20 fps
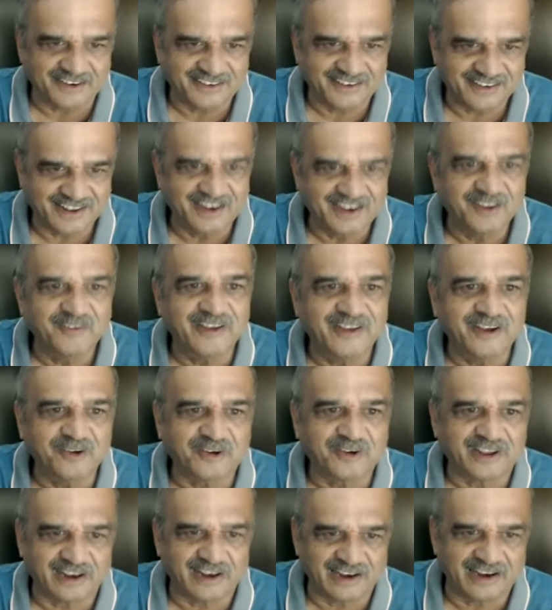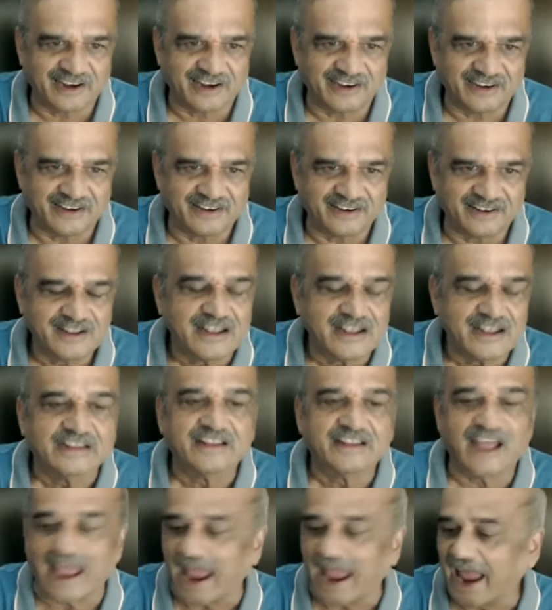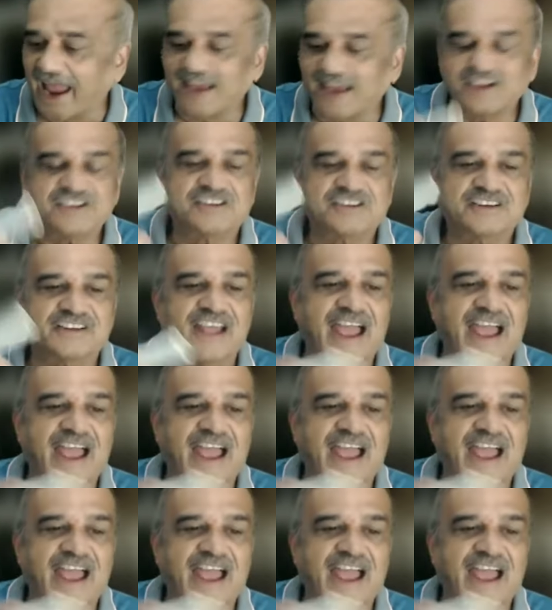it. Any way you can light it. The ash,